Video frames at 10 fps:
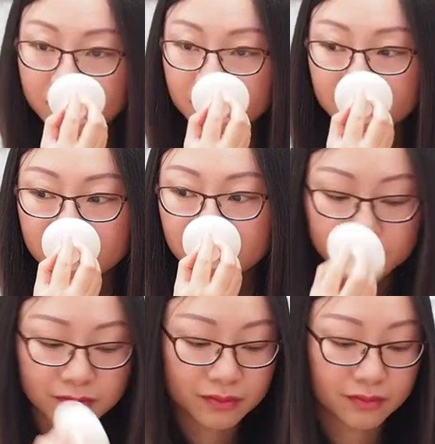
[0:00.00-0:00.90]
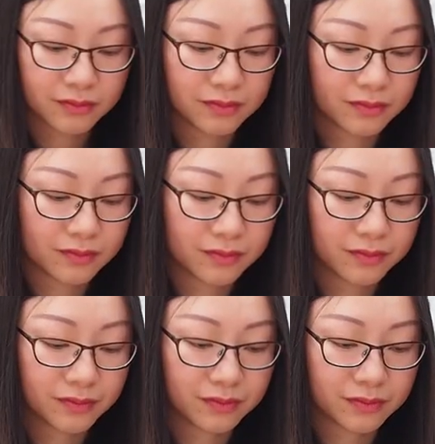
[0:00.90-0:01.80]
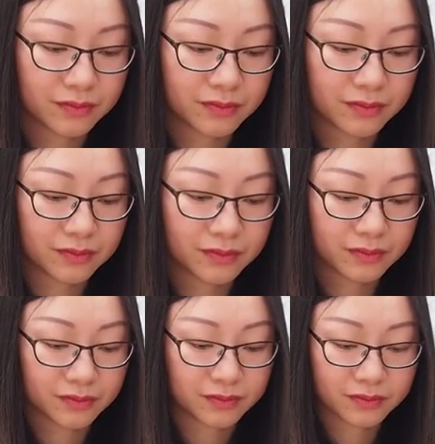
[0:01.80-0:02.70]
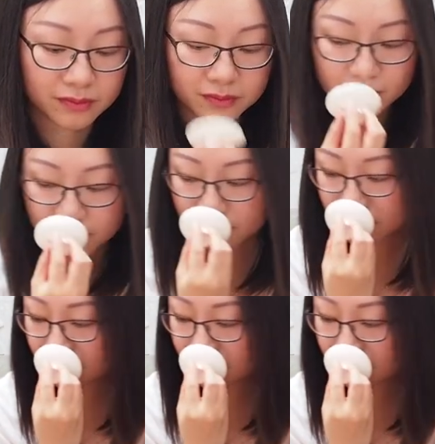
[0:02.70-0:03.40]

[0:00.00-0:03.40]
(silent)